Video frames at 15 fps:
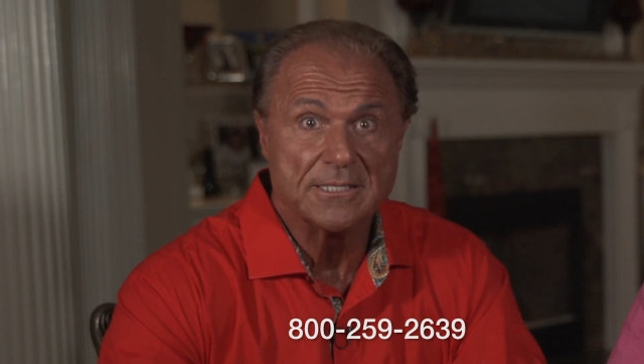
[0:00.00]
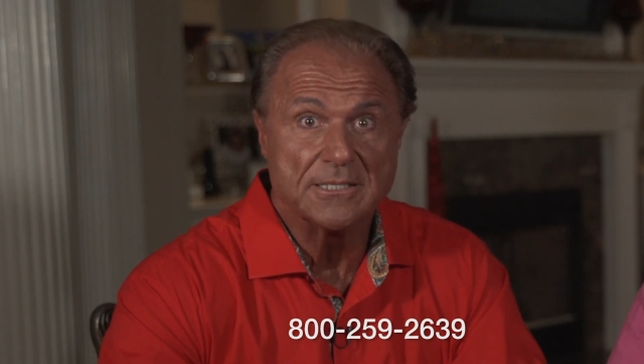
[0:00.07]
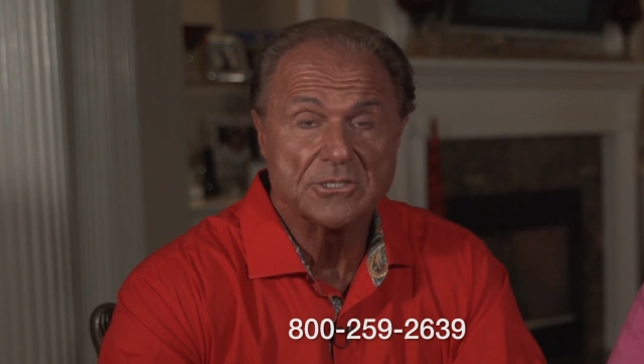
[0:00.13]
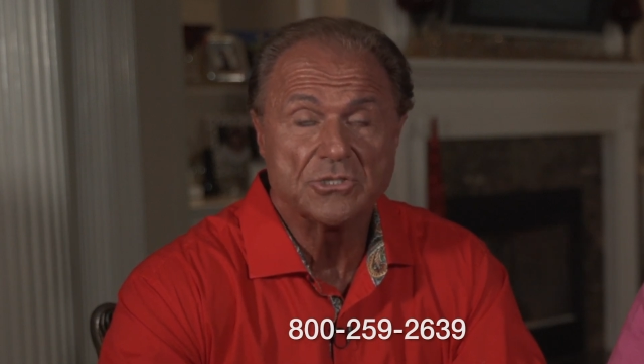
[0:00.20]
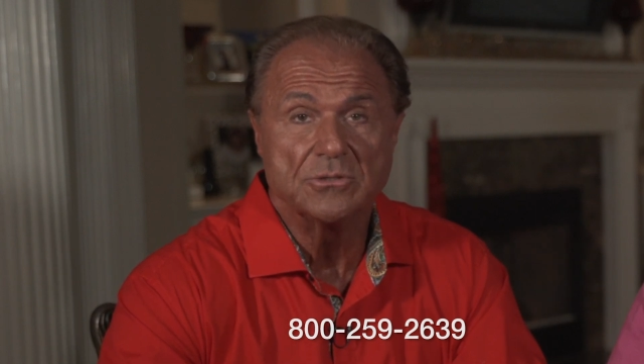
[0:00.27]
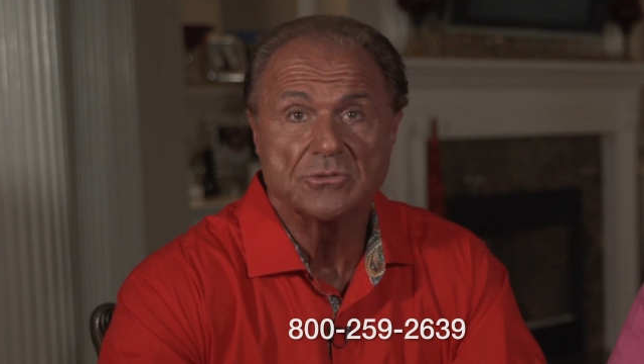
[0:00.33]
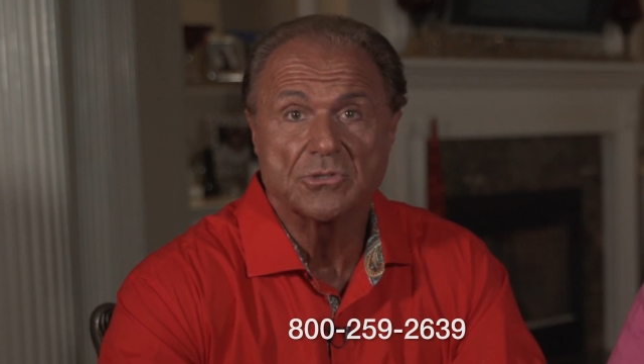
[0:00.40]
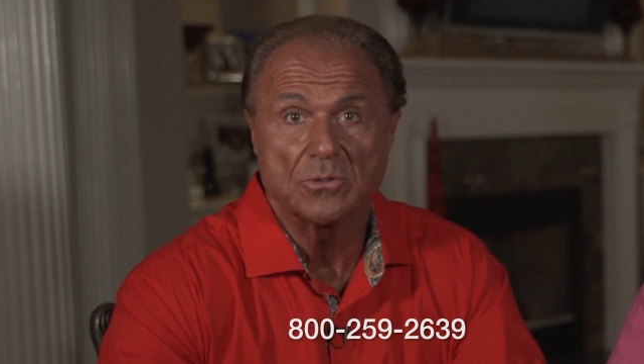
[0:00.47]

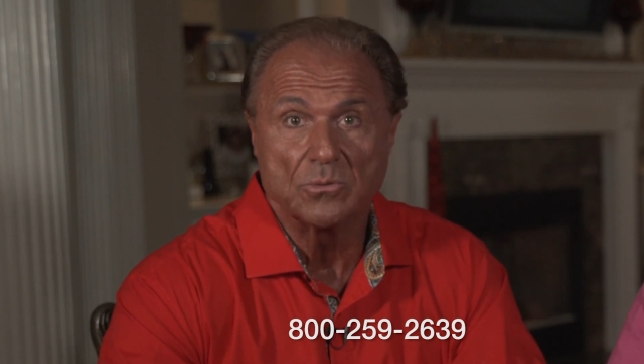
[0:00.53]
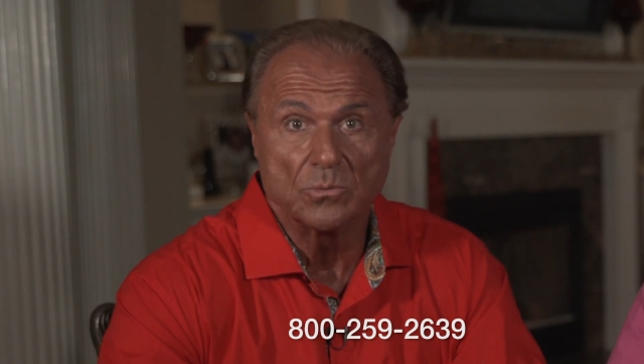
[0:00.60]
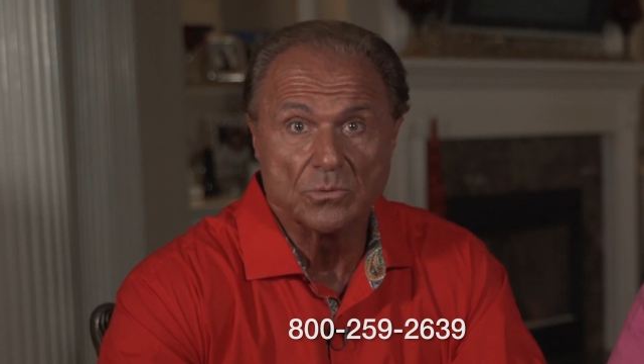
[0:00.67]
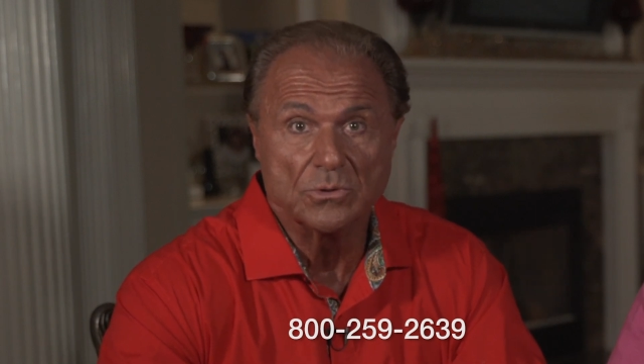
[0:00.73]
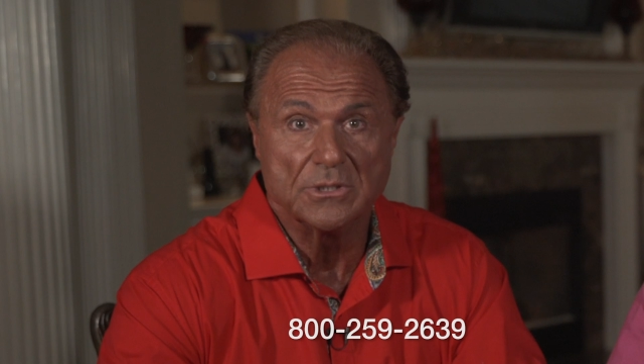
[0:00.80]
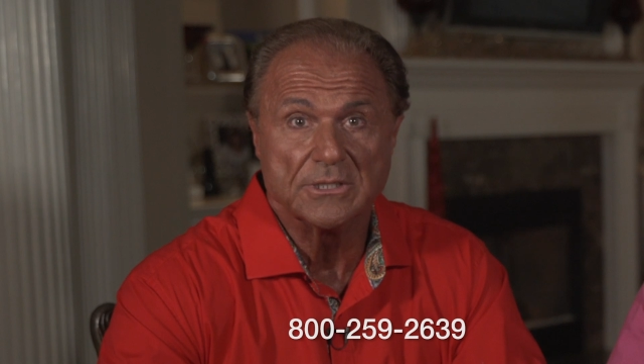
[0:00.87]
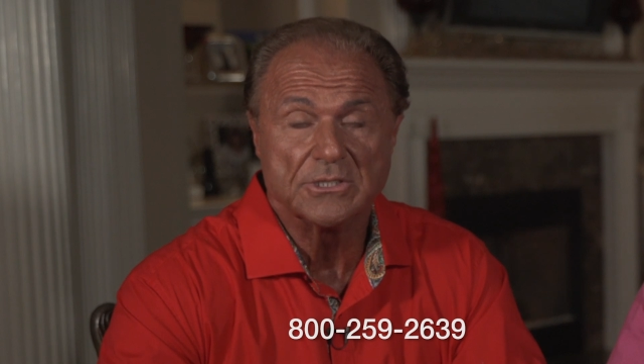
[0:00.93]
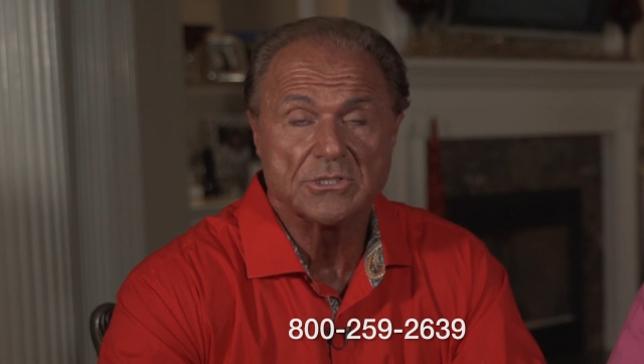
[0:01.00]
issues or
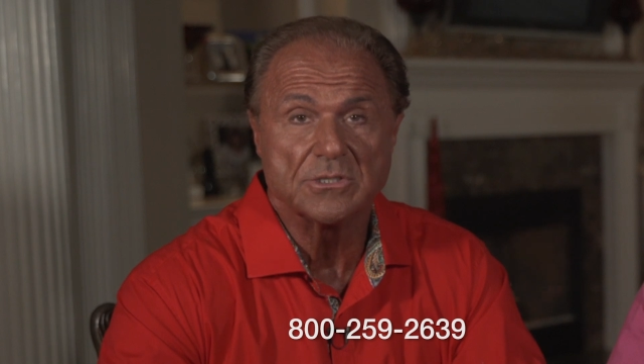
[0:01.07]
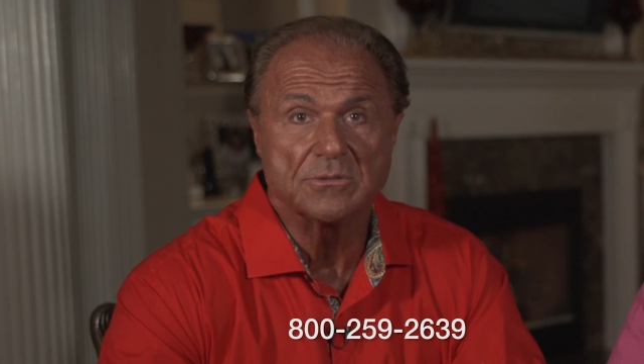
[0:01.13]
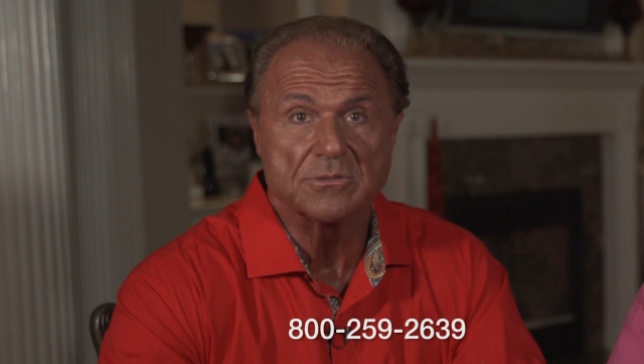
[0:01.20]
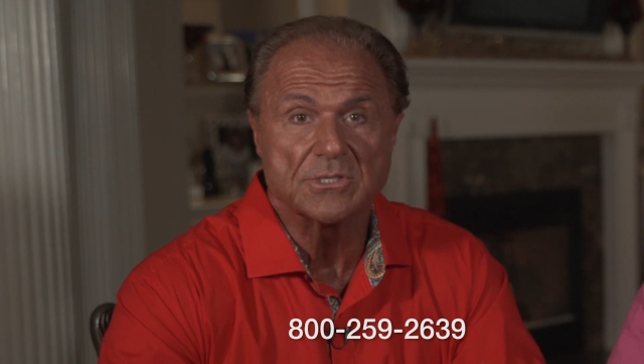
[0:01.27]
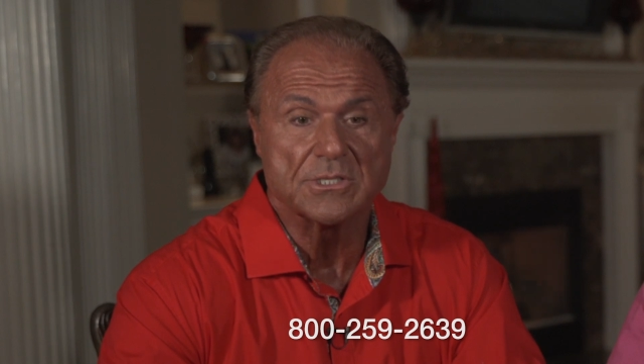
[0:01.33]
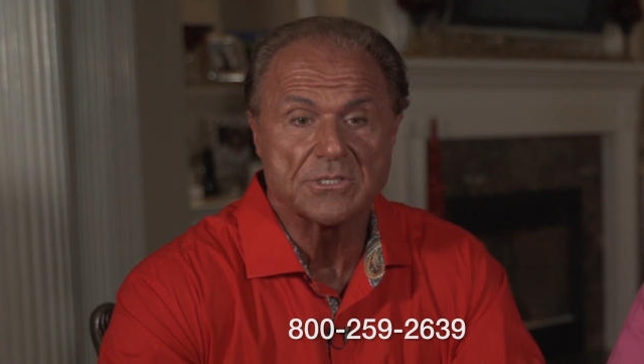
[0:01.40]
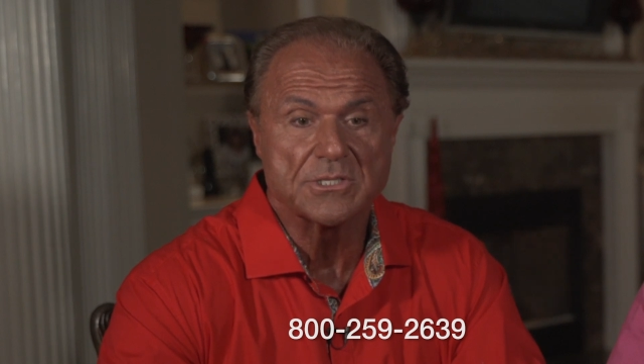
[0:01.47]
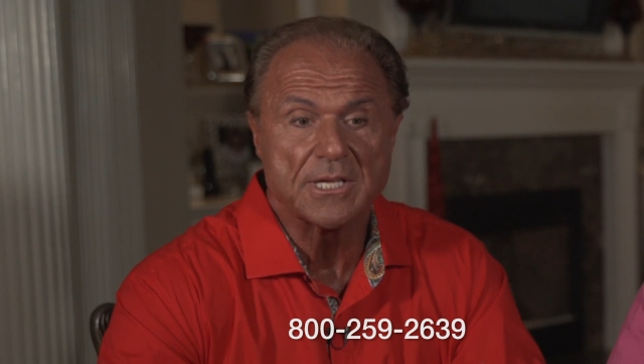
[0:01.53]
root
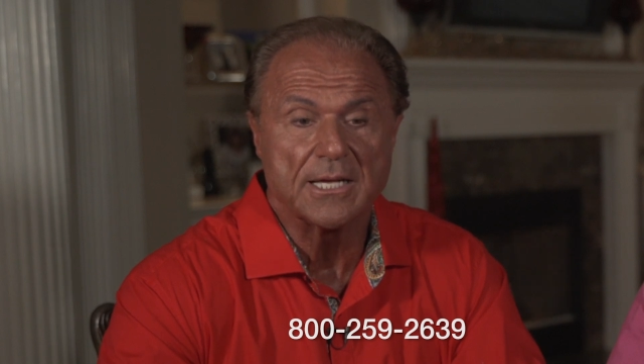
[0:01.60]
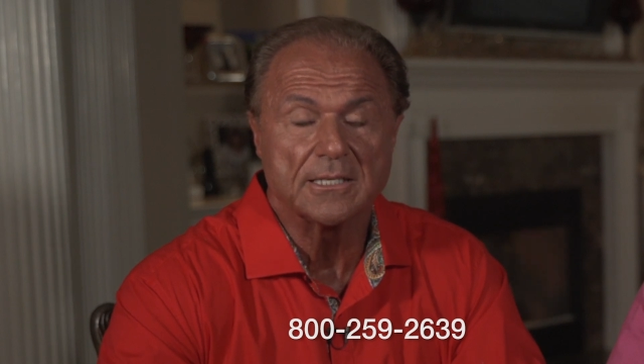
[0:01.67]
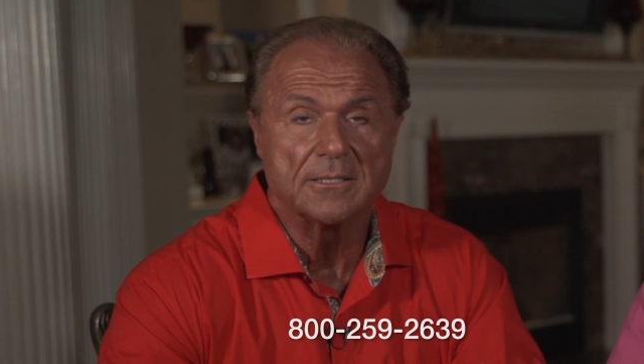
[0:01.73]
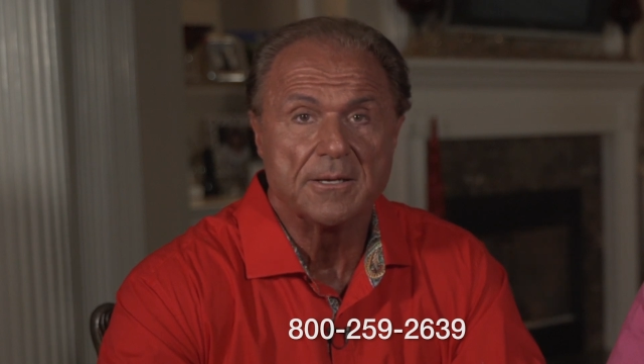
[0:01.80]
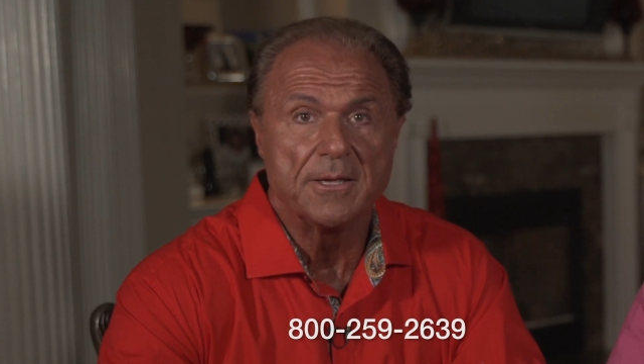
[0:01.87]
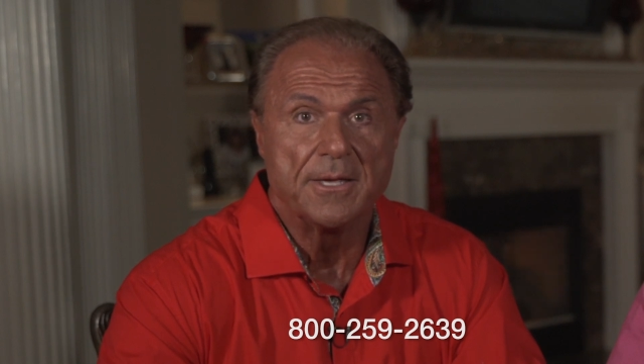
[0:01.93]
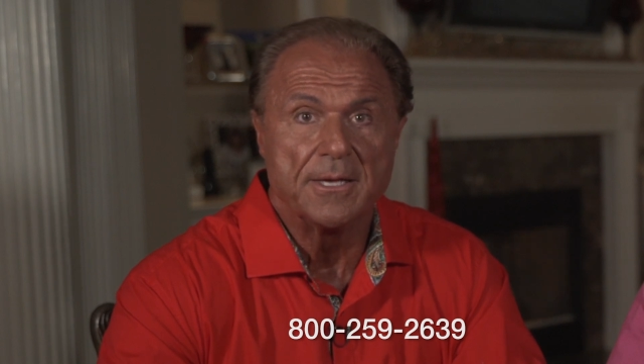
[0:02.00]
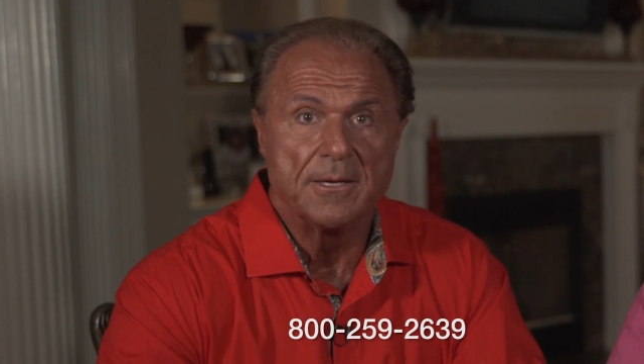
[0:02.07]
issues is that